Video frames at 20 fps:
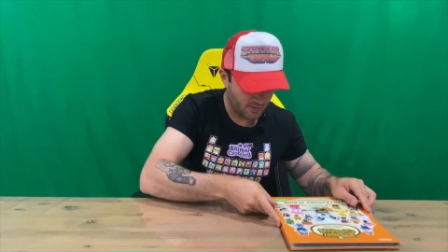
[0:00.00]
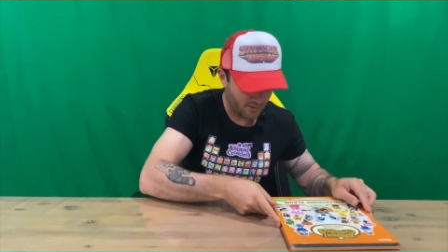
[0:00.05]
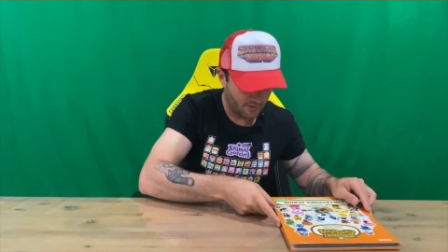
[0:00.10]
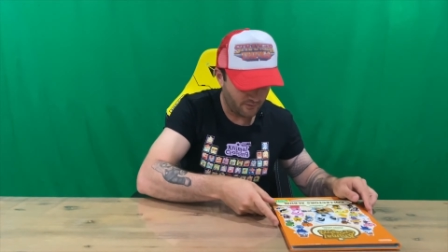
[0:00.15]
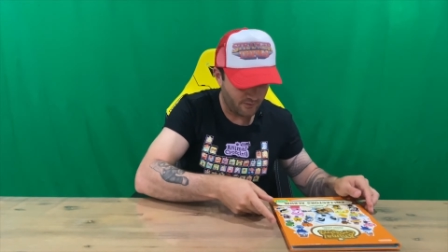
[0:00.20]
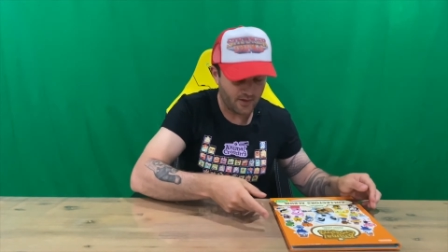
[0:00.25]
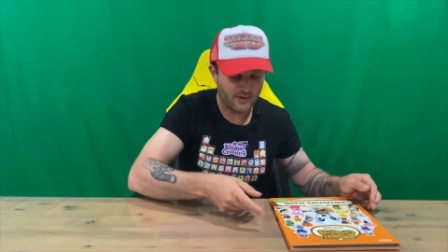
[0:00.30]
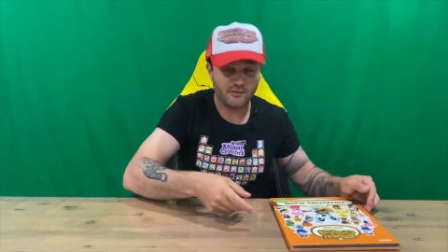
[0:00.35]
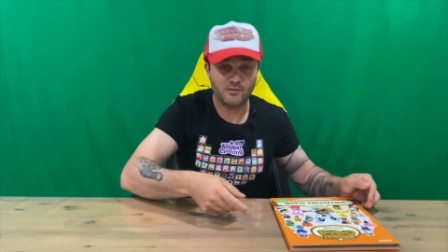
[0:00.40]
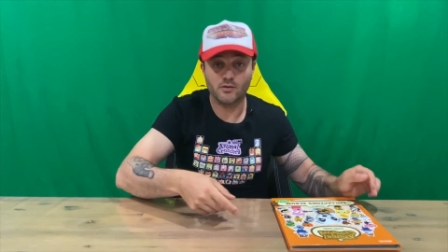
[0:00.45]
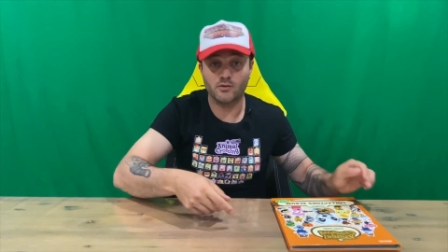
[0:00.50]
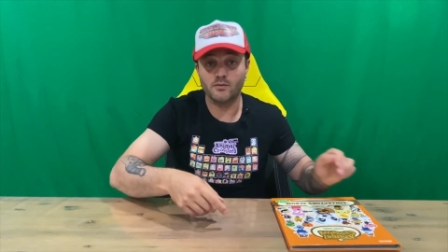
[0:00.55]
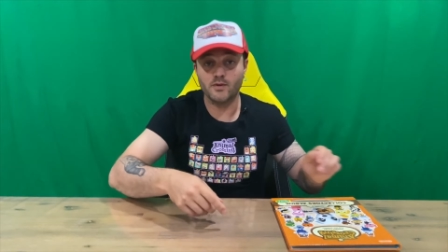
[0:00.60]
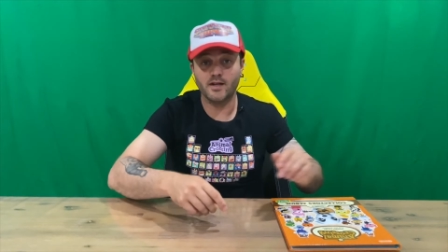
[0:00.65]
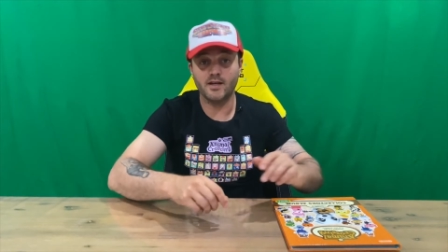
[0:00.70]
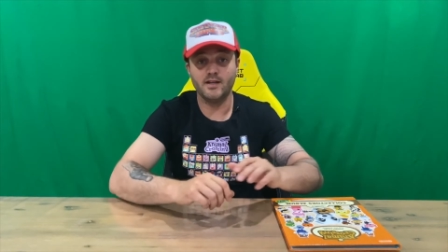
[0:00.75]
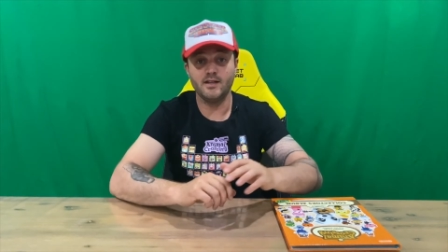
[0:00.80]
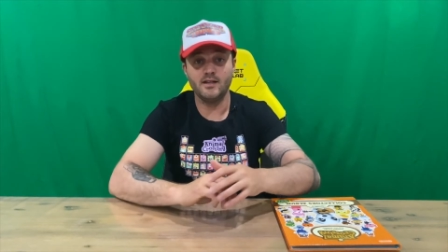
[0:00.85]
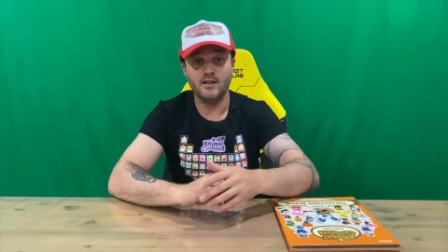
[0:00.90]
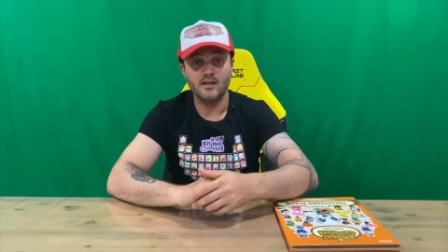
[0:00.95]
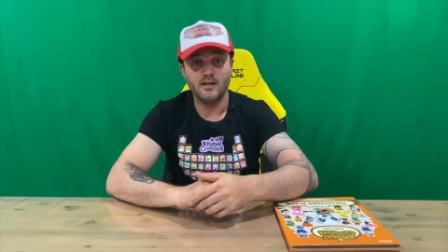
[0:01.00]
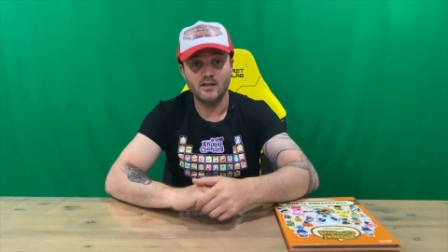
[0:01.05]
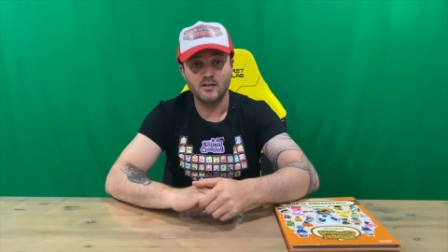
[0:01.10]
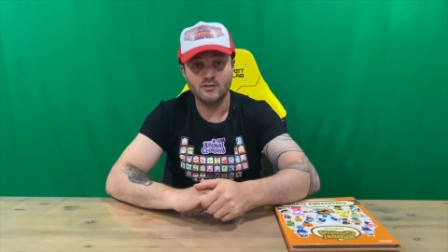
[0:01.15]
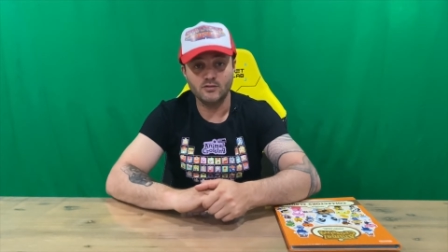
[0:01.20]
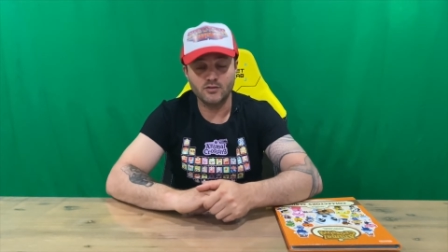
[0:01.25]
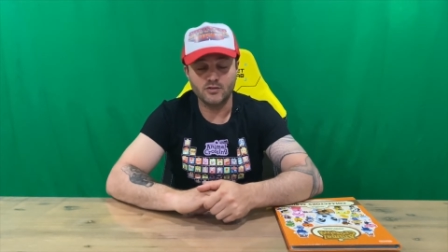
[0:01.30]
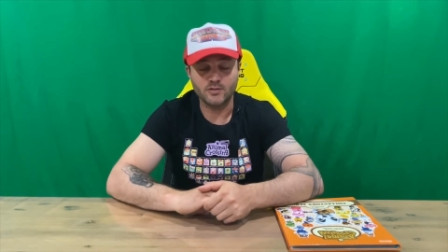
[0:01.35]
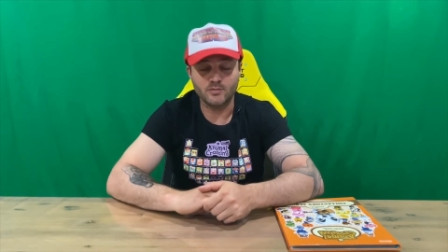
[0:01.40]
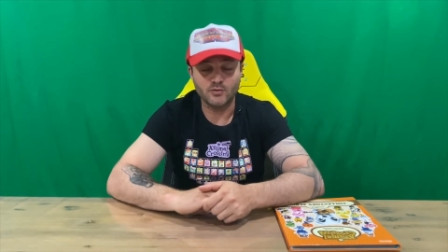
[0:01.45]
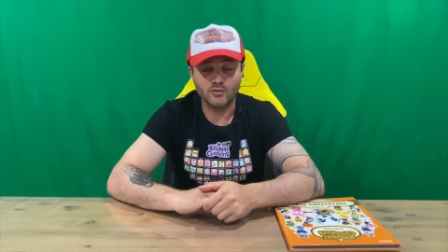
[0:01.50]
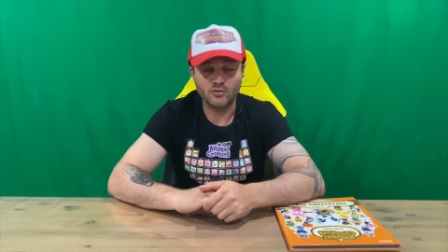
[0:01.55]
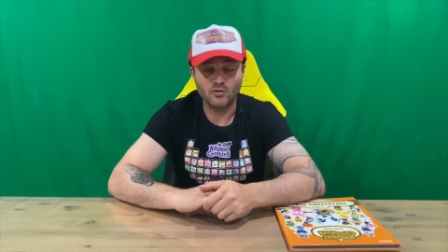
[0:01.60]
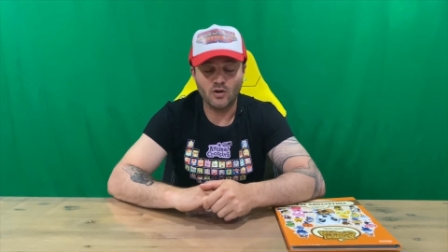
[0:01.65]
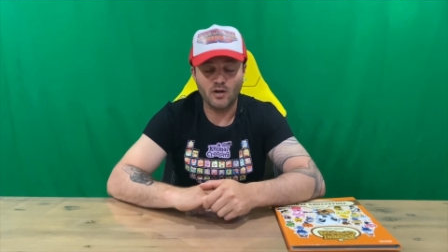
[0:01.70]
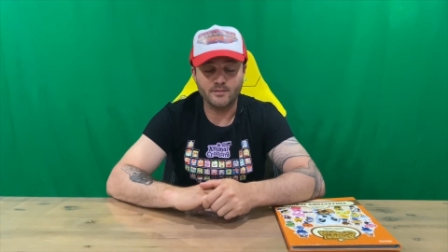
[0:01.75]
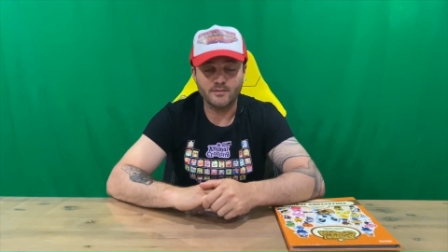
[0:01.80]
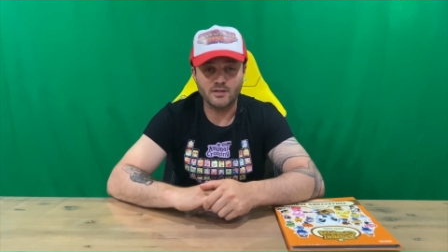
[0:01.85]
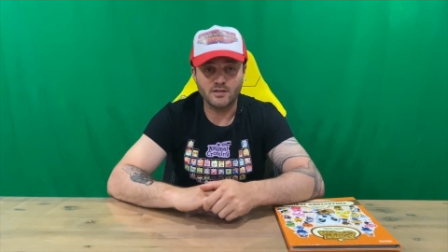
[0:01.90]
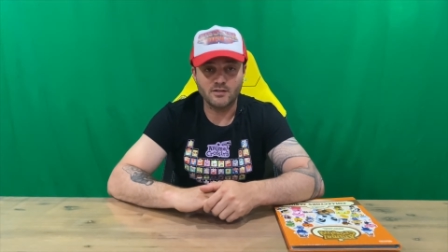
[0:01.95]
If you haven't already, do
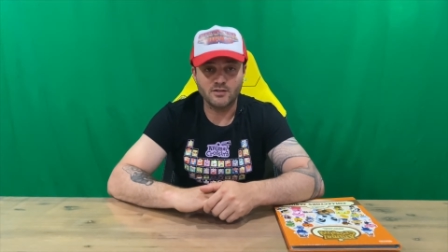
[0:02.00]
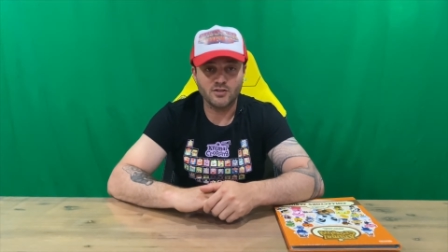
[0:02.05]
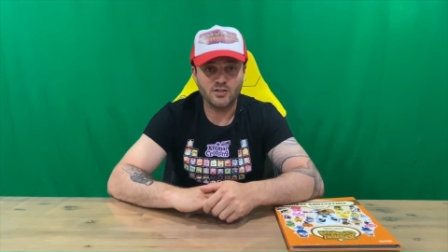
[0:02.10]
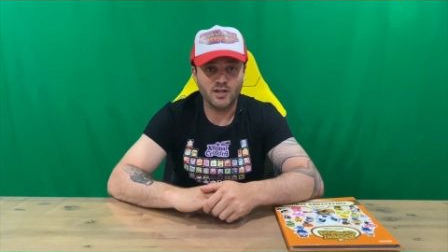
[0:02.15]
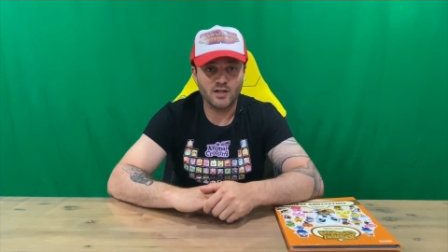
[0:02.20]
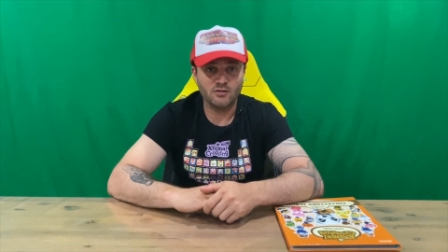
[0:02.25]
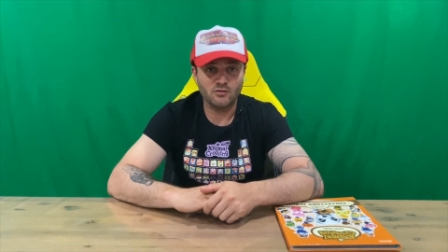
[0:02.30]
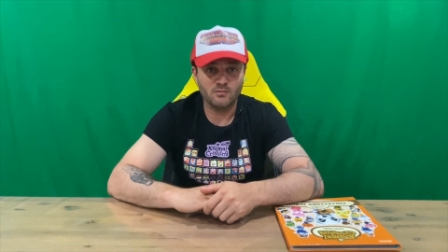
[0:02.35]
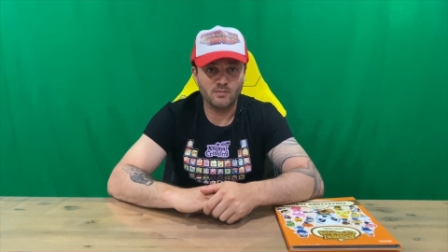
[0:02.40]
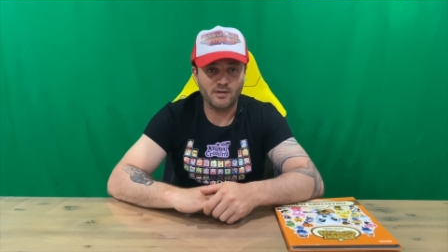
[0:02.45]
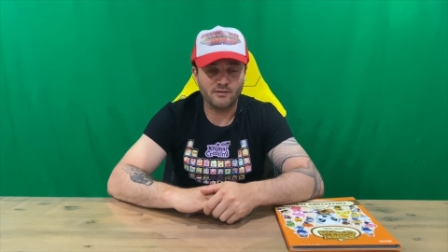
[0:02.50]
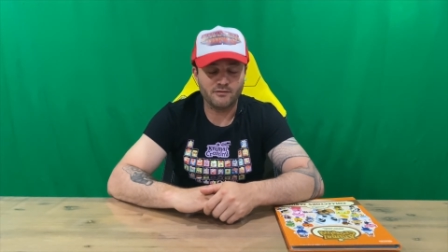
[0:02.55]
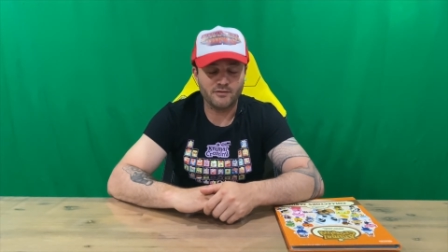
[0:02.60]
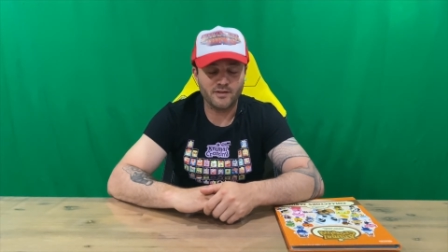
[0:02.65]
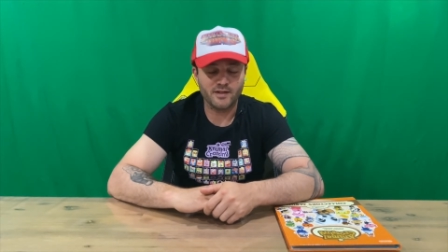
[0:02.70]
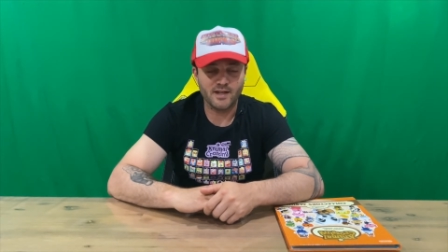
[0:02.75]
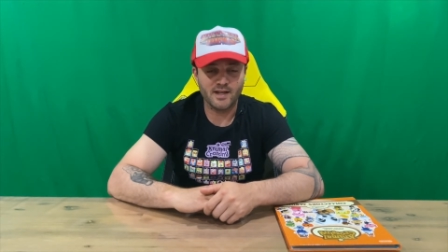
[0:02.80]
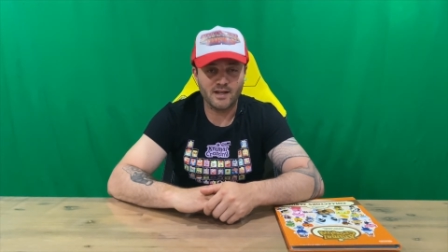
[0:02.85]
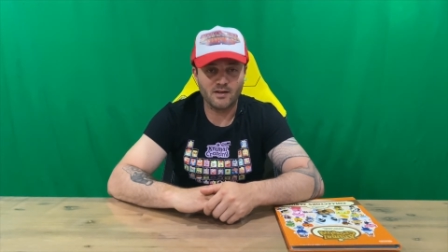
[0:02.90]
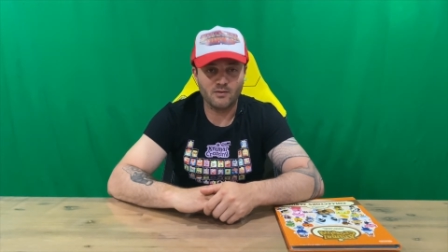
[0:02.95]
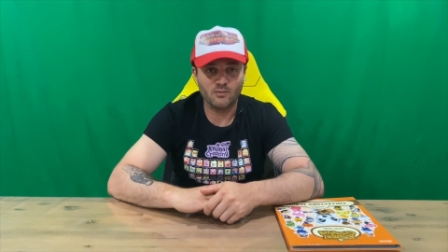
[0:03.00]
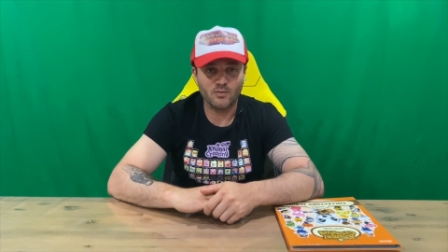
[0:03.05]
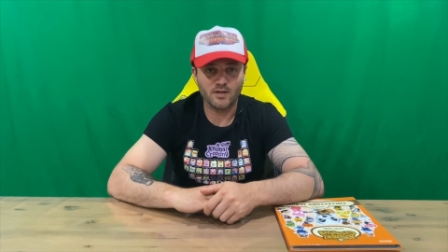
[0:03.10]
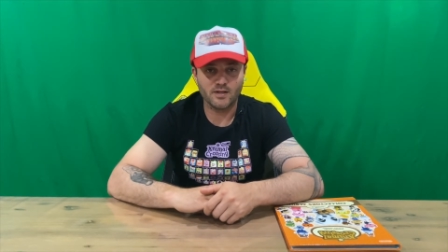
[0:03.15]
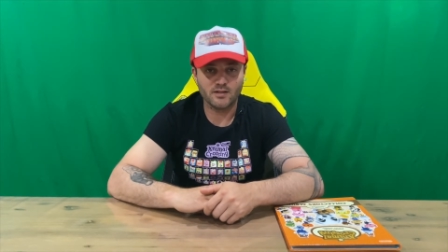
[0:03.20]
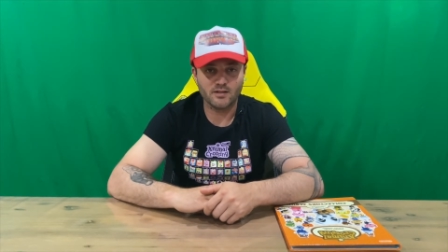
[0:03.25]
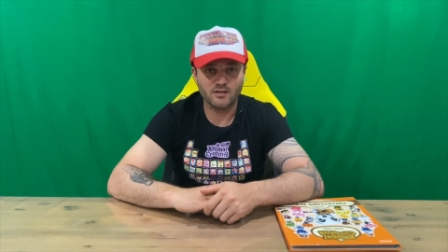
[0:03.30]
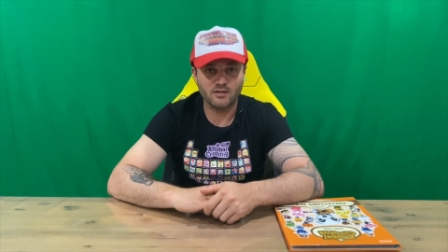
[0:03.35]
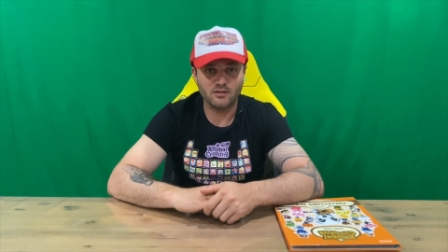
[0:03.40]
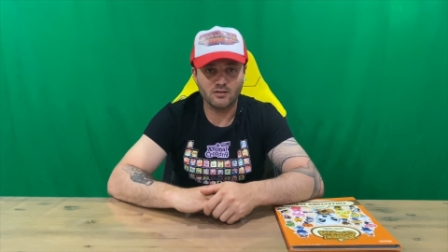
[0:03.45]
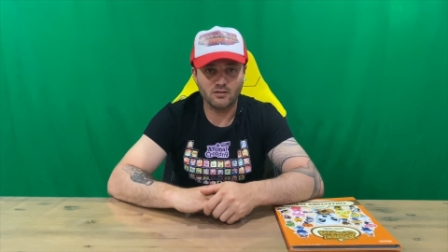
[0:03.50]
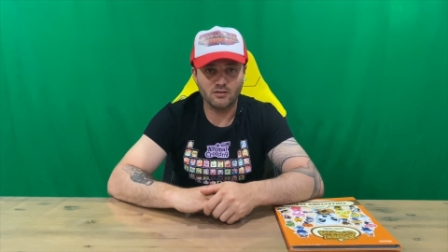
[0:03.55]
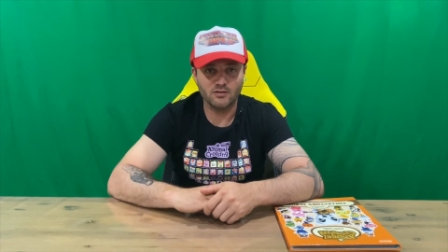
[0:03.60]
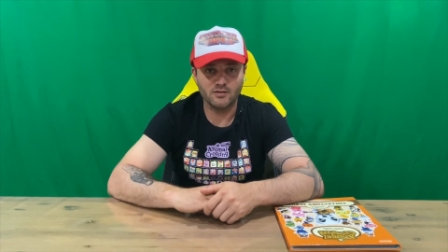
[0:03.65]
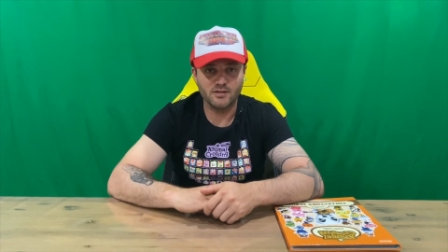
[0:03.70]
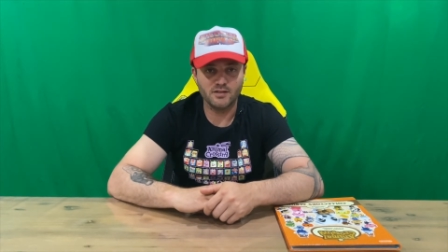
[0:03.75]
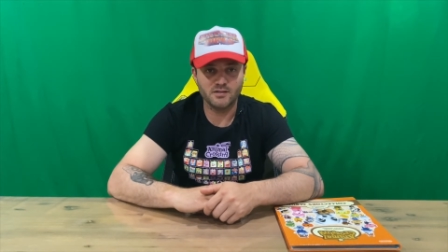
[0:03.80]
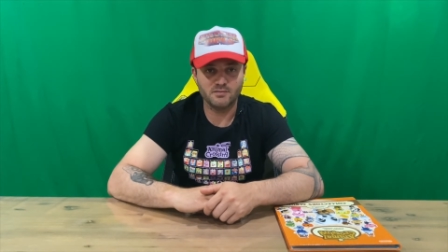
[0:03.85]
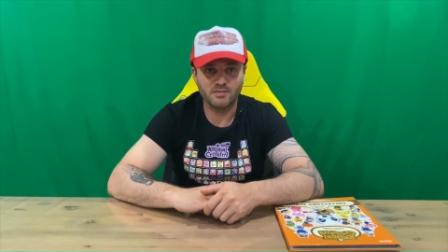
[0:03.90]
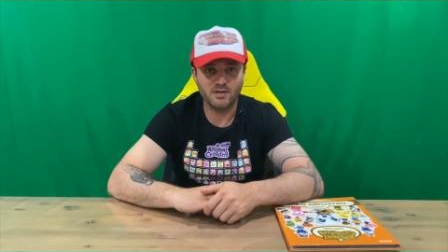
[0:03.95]
subscribe to the channel, but for now, we're going to
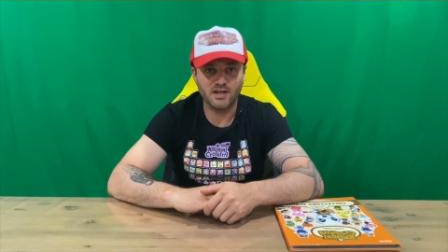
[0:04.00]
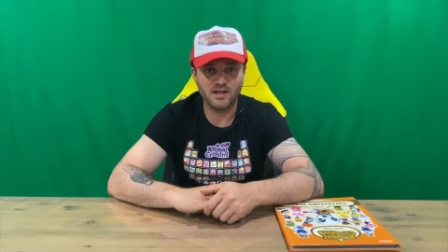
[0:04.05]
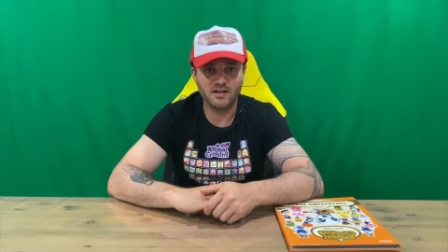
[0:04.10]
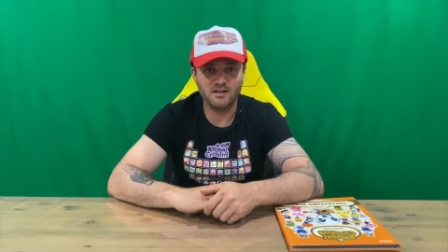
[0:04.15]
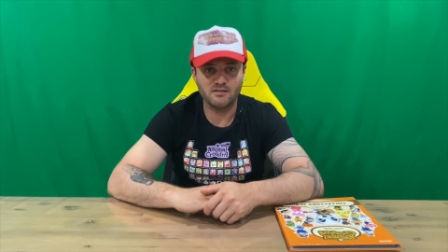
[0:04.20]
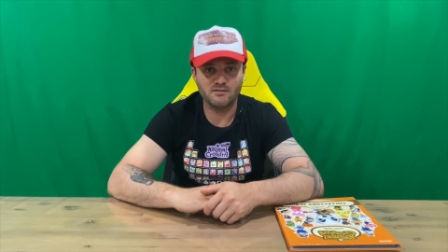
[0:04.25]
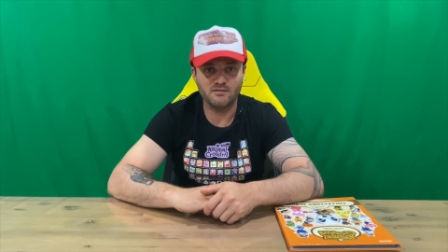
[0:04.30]
conclude this part of the